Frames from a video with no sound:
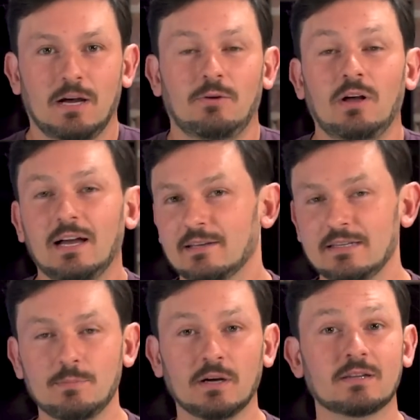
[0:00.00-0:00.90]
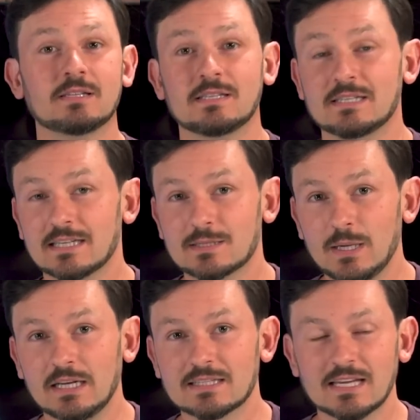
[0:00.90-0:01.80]
well, I debunked this in 6
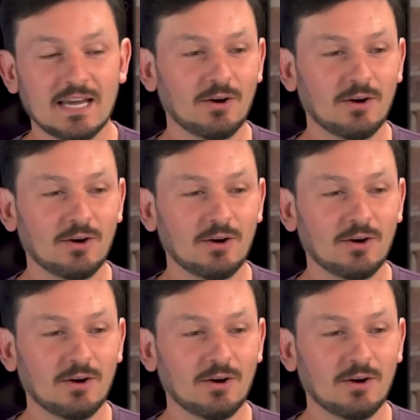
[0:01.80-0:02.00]
minutes.